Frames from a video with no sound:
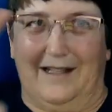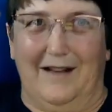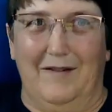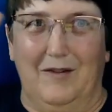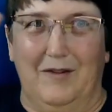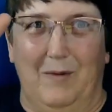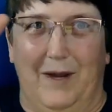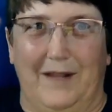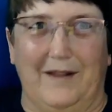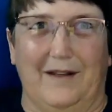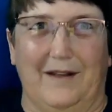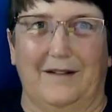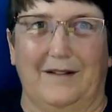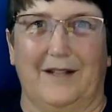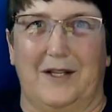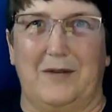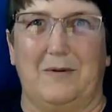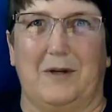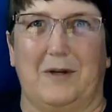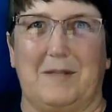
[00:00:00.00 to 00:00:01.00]
I love the way
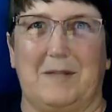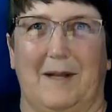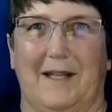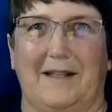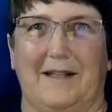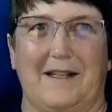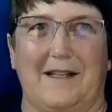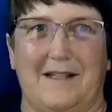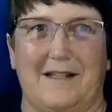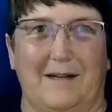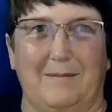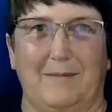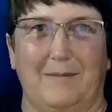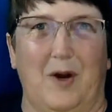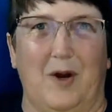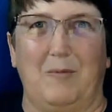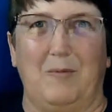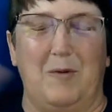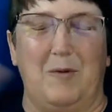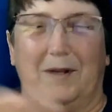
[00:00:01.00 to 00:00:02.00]
that you explained this, and
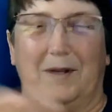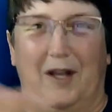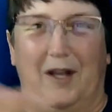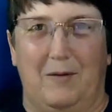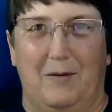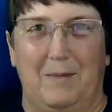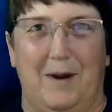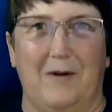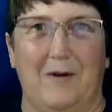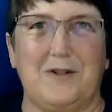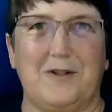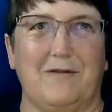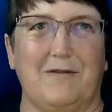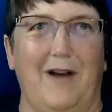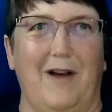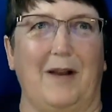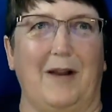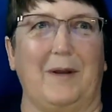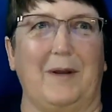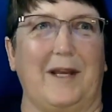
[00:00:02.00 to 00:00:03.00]
I'm hoping that our parents are
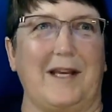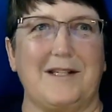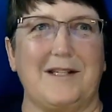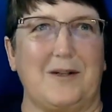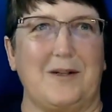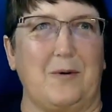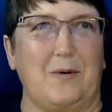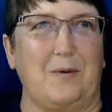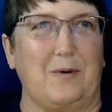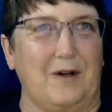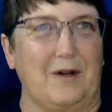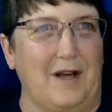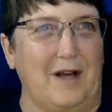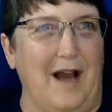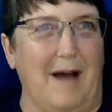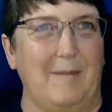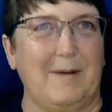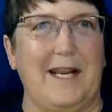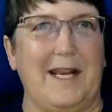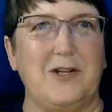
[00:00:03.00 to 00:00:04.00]
following us. So
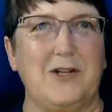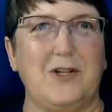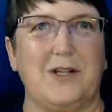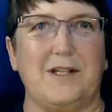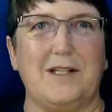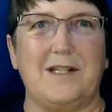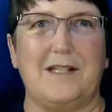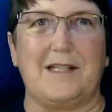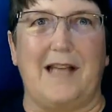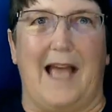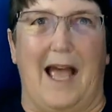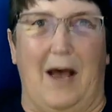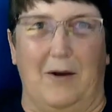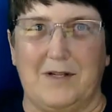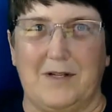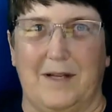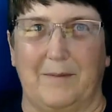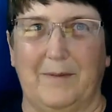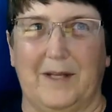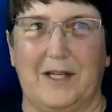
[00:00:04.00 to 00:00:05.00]
accommodations,
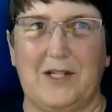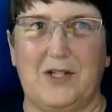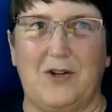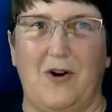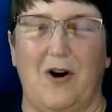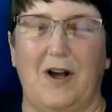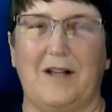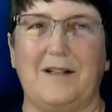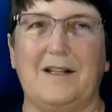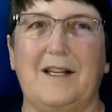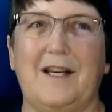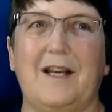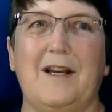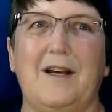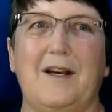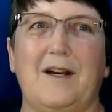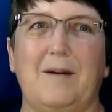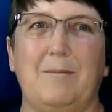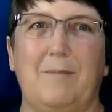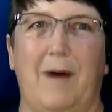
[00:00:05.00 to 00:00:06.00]
how something's taught,
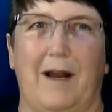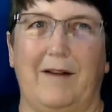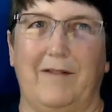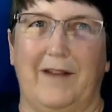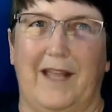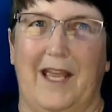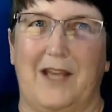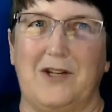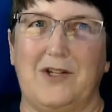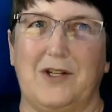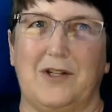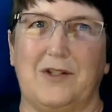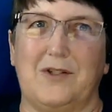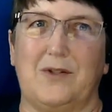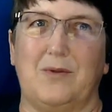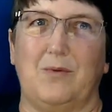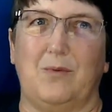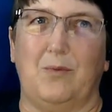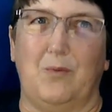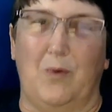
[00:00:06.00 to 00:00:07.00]

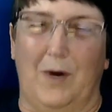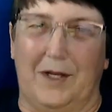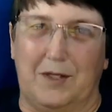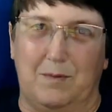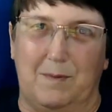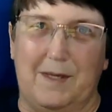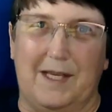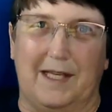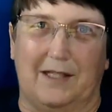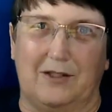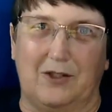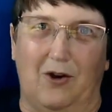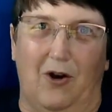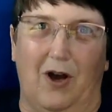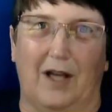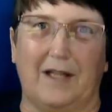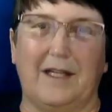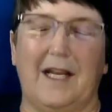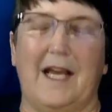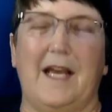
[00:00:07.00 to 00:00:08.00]
modifications, what's being
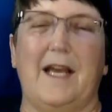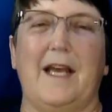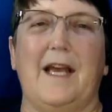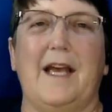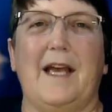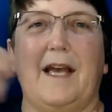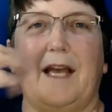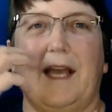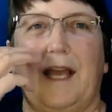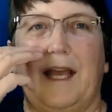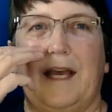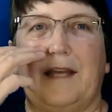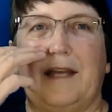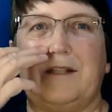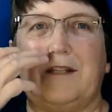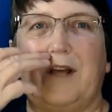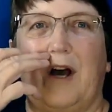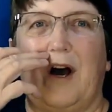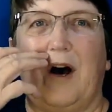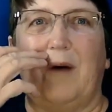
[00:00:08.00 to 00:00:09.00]
taught,
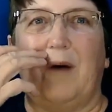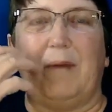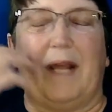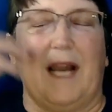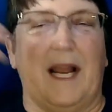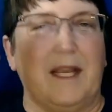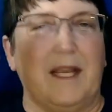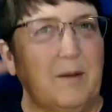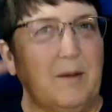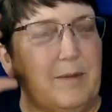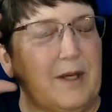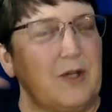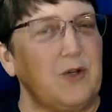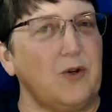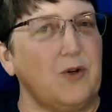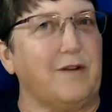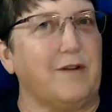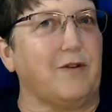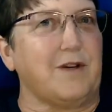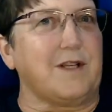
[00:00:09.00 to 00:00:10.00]
and I can
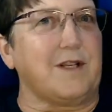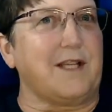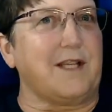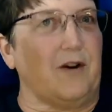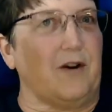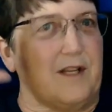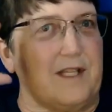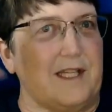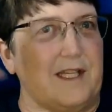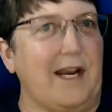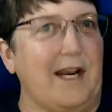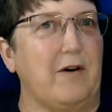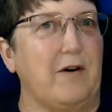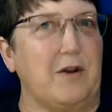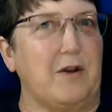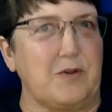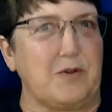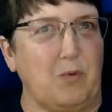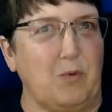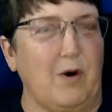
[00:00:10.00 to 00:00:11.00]
picture different
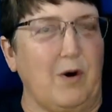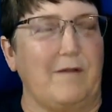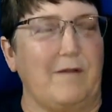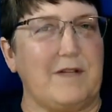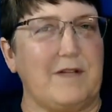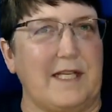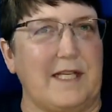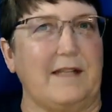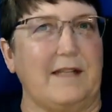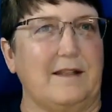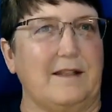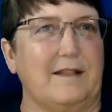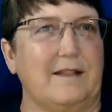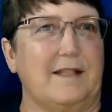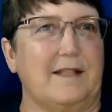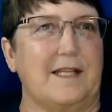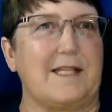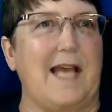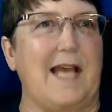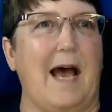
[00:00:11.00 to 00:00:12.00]
scenarios where I've seen
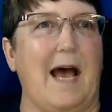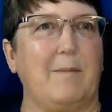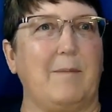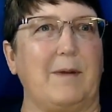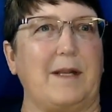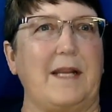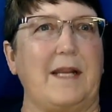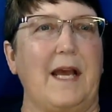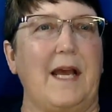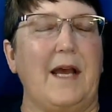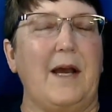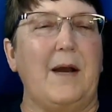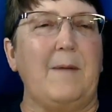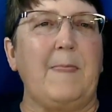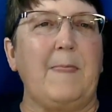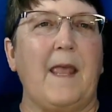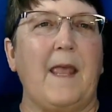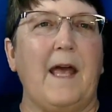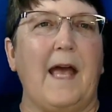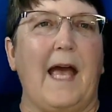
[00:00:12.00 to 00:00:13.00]
this happen.
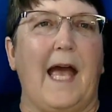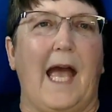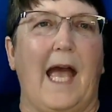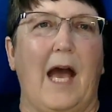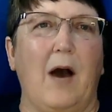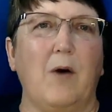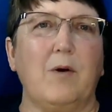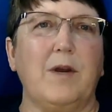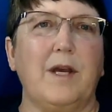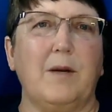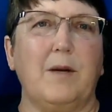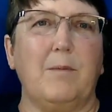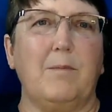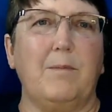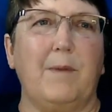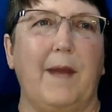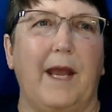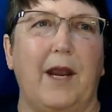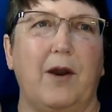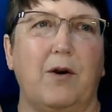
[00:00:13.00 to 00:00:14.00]
How can a
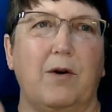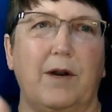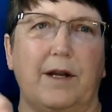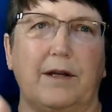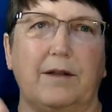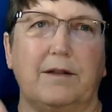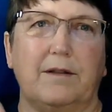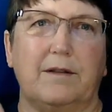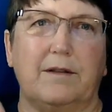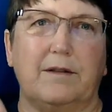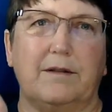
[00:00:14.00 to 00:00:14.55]
parent